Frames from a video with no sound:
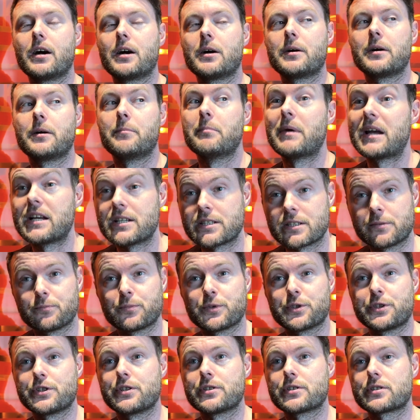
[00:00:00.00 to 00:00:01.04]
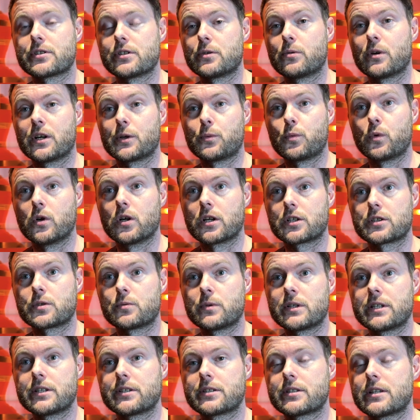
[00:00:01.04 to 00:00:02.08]
amazing producer who I'd worked
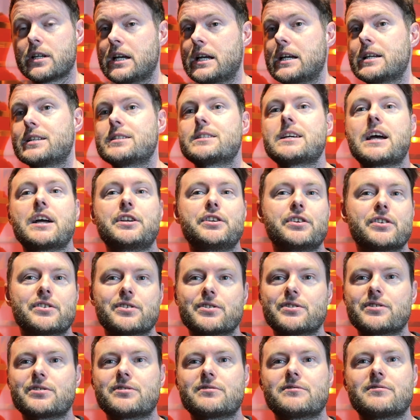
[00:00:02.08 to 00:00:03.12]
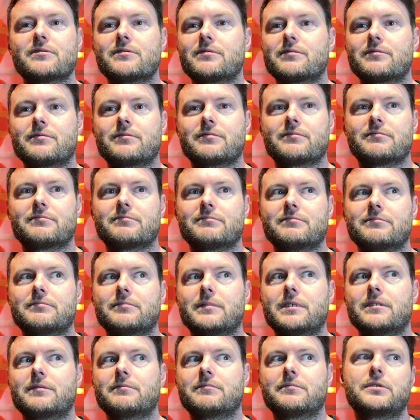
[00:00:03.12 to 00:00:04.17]
with 10 years,
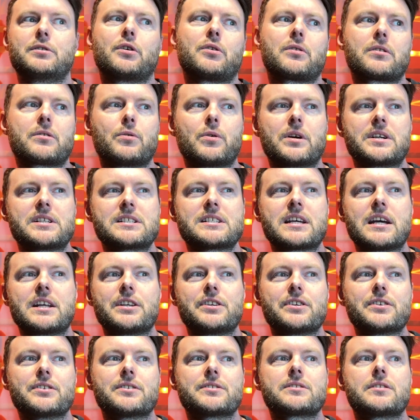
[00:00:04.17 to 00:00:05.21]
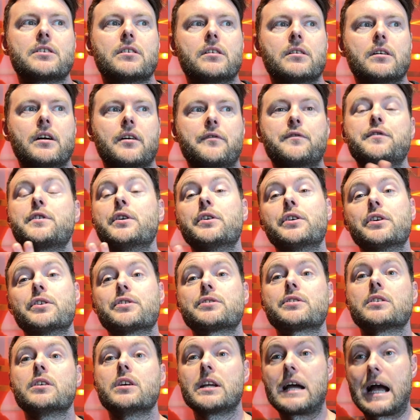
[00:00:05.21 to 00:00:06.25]
not quite 10 years, a few years
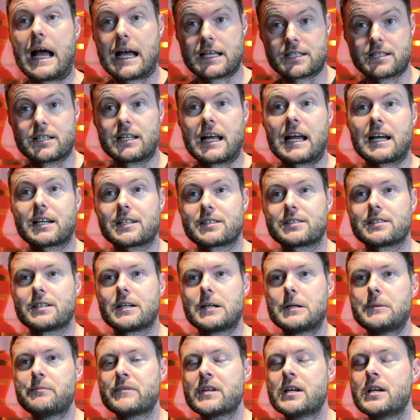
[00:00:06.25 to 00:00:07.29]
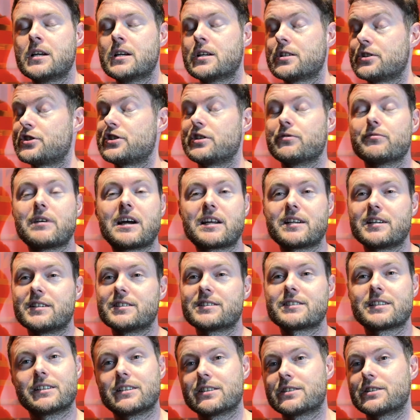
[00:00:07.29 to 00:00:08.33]
earlier as an actor. She read it and
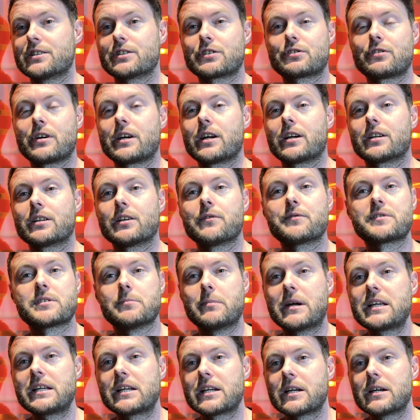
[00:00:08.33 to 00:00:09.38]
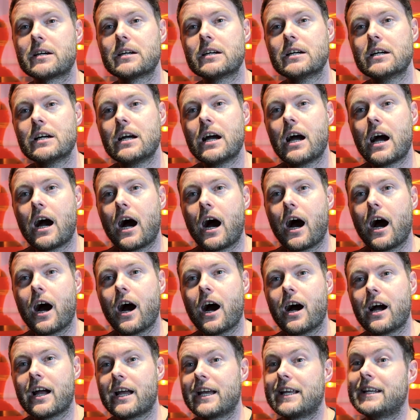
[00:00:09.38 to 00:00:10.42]
said, this is great, I'd love to make it.
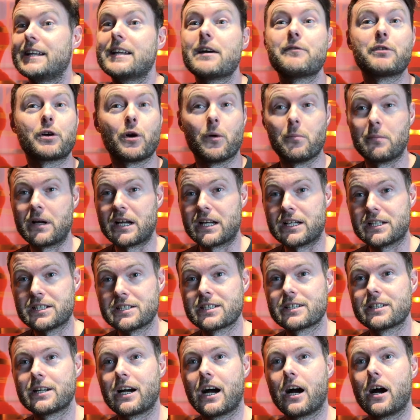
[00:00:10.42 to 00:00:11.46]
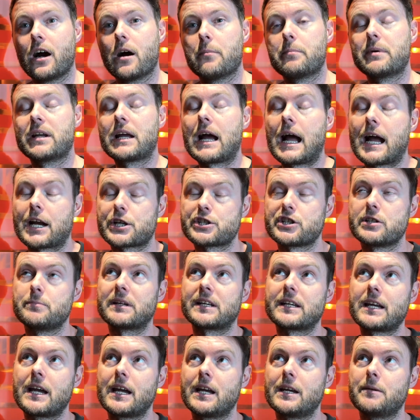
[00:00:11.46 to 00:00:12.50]
It never got made, but it actually
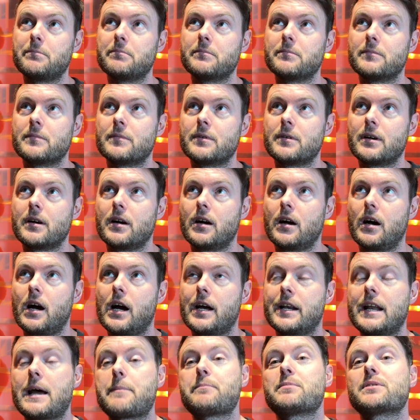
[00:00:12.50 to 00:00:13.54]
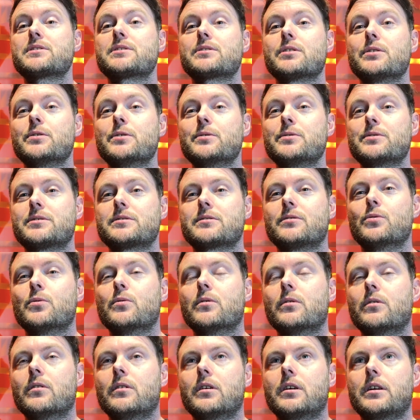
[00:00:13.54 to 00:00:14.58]
became an episode,
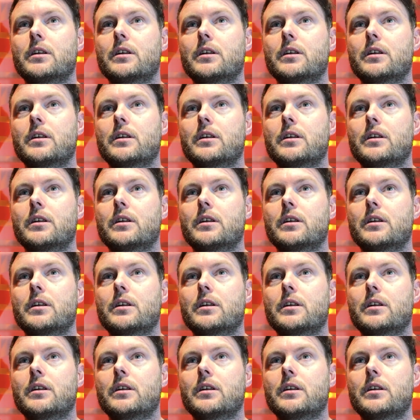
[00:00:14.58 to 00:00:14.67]
or